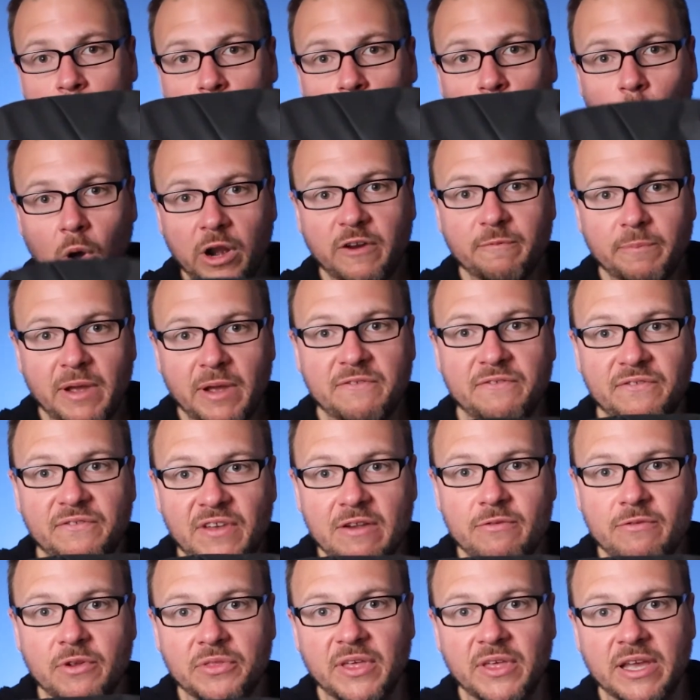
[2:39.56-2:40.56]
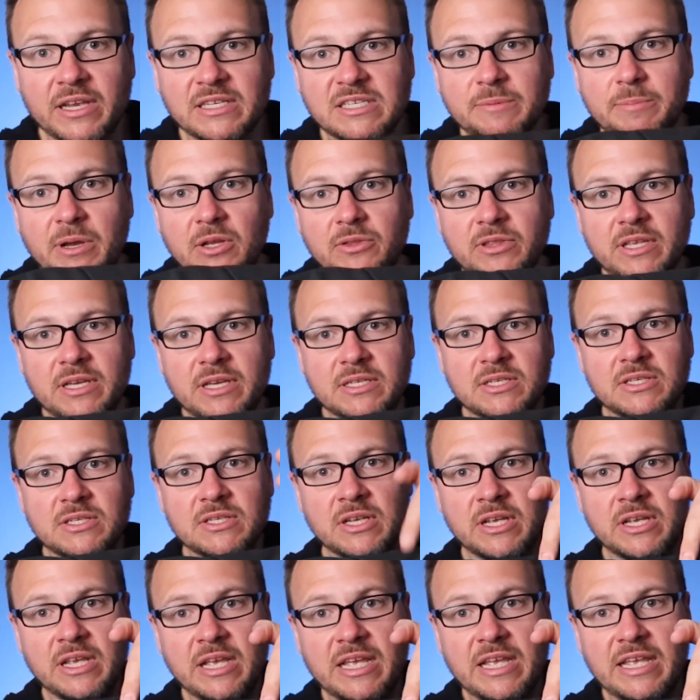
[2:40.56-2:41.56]
one of my favorite things about
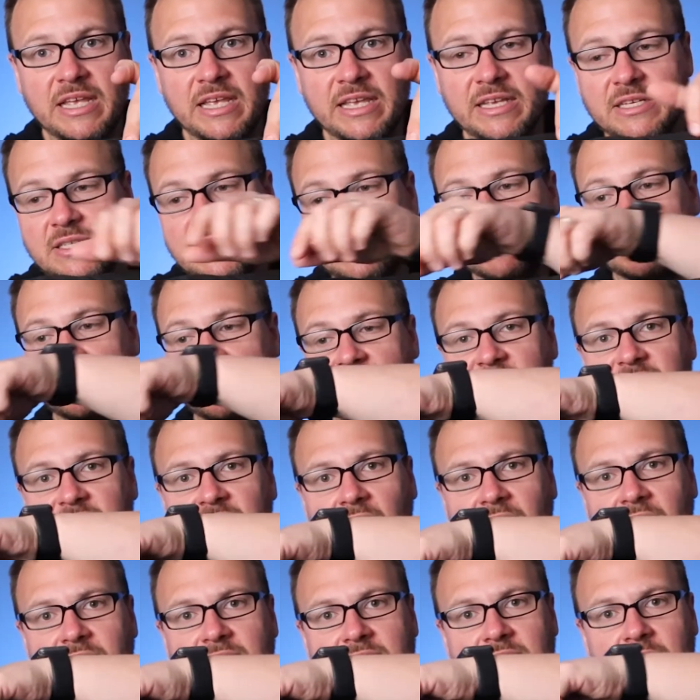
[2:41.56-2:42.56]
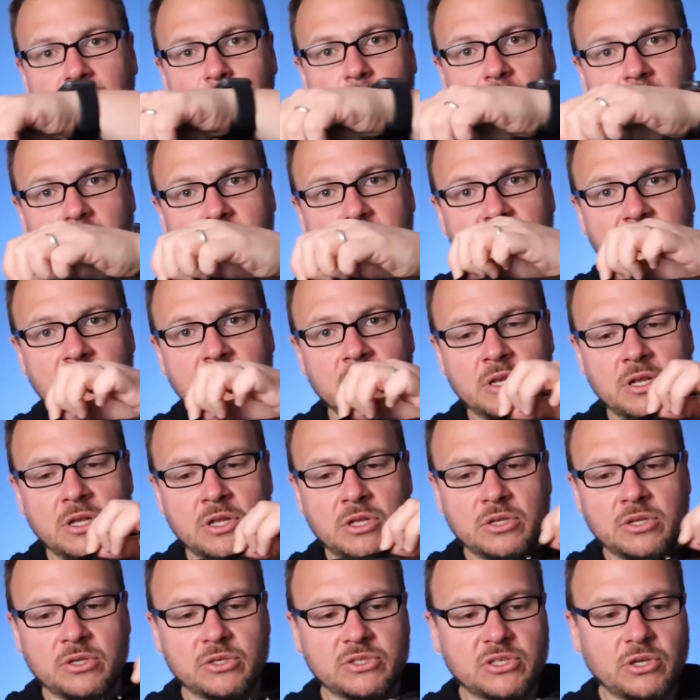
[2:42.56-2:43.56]
this is the side zippers.
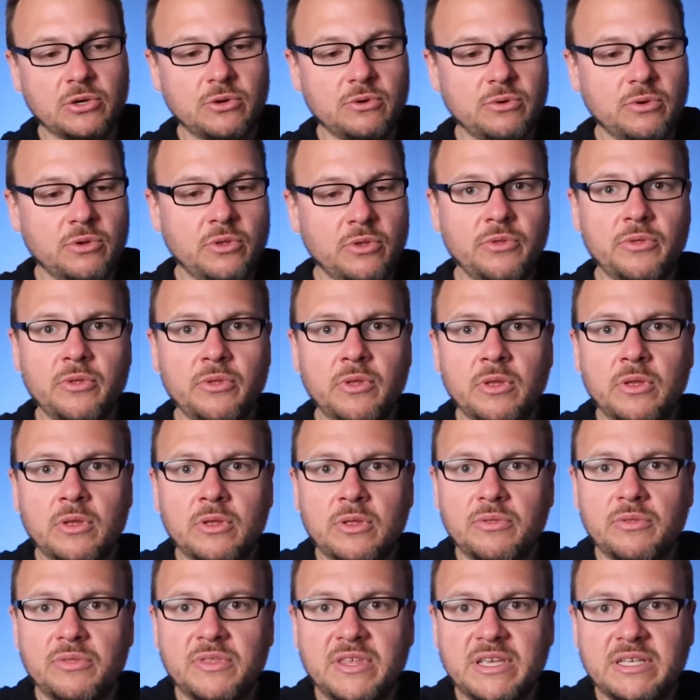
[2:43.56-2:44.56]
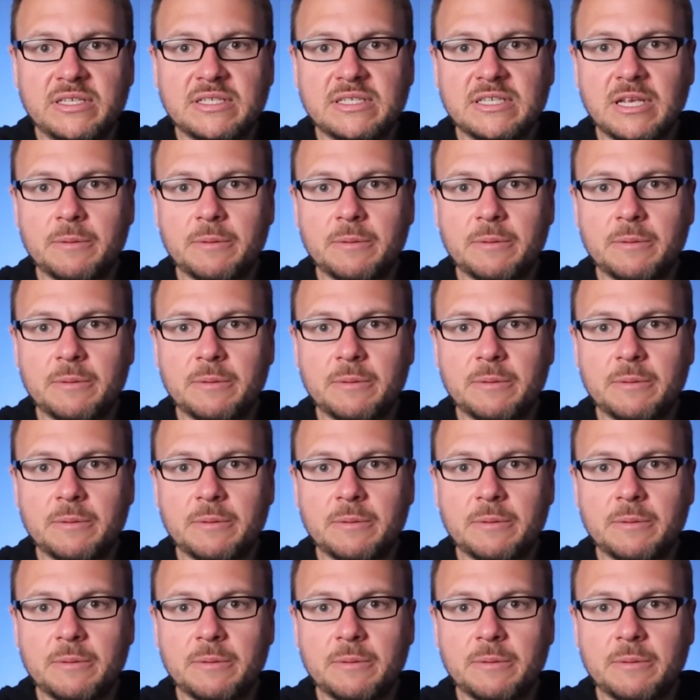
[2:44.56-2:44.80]
So these